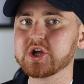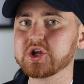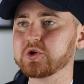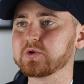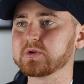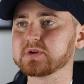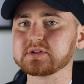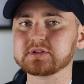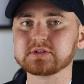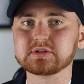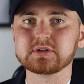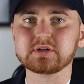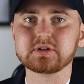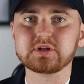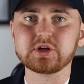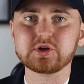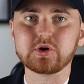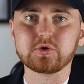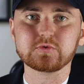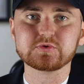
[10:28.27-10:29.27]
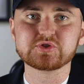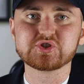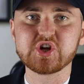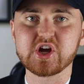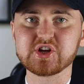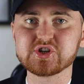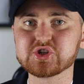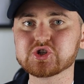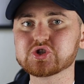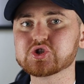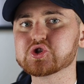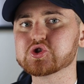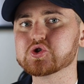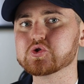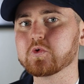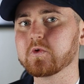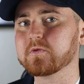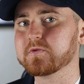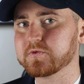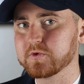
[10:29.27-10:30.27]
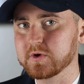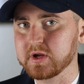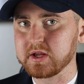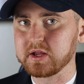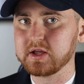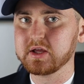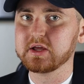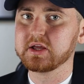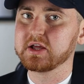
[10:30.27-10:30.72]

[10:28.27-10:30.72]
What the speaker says: you could, change it to free.